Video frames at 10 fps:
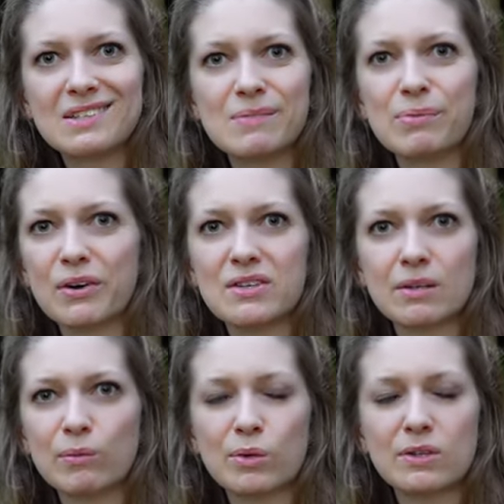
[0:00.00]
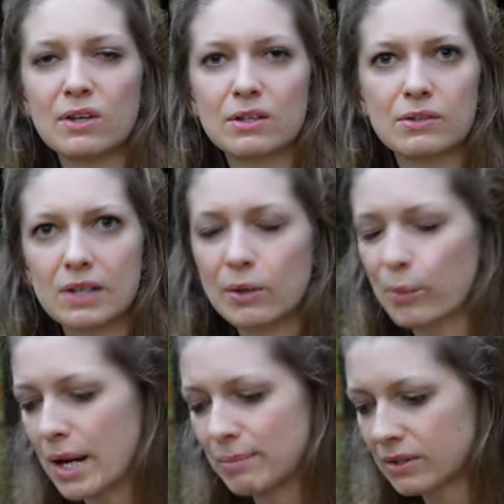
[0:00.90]
the person would not run
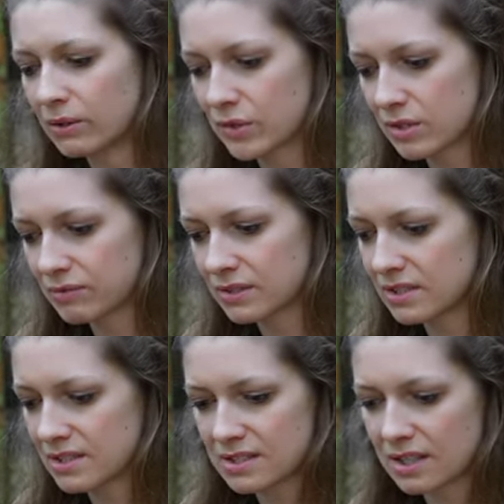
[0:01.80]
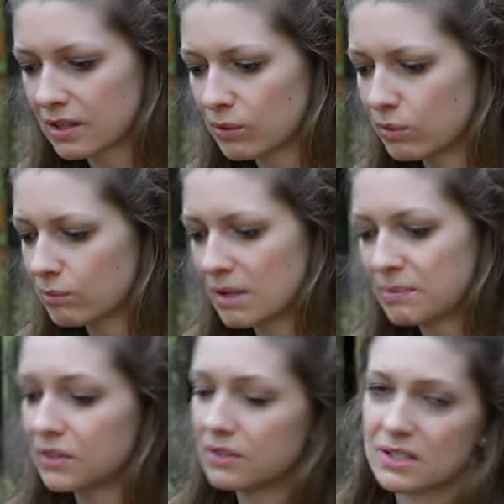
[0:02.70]
away because of this, and you
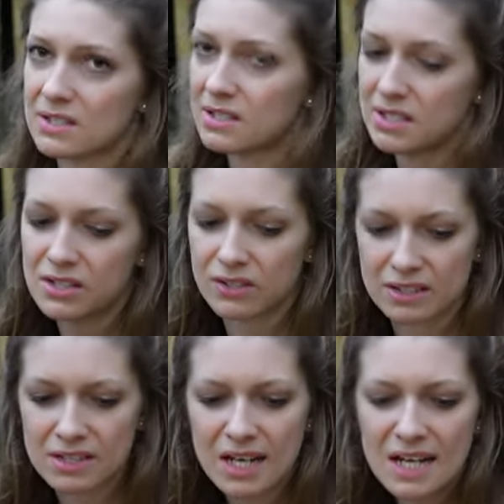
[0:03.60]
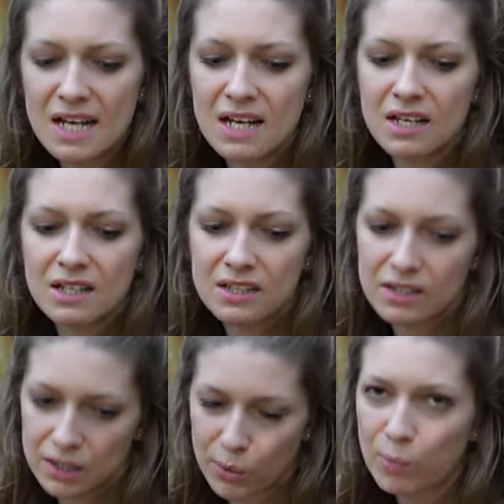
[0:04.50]
maybe doesn't hear it.
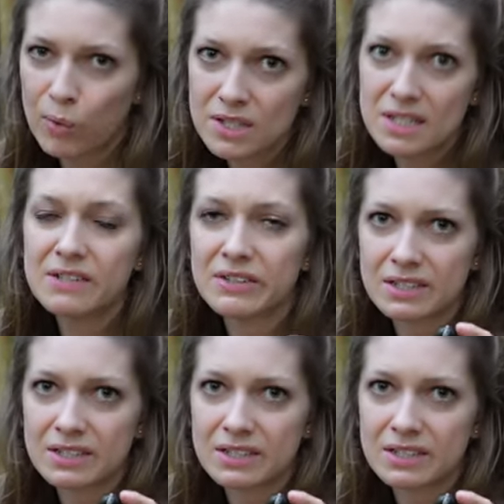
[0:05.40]
You would hear